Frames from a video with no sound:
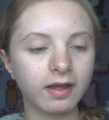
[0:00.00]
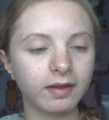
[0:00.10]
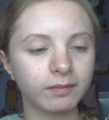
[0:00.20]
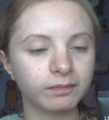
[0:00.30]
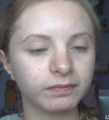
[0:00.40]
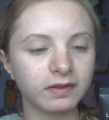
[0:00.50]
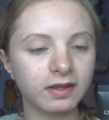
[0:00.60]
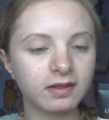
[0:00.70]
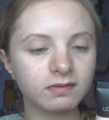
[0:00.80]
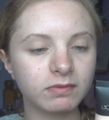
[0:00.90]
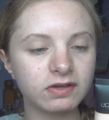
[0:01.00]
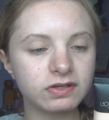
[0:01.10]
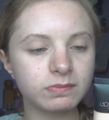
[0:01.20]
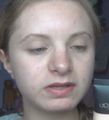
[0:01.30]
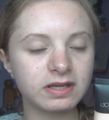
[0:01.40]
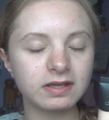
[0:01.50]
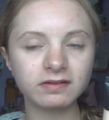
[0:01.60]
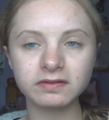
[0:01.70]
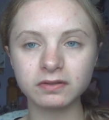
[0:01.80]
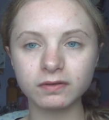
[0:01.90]
it's meant to
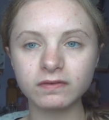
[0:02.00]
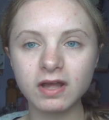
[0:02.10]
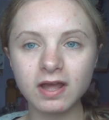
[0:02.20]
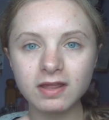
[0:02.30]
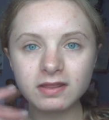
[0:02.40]
be sort of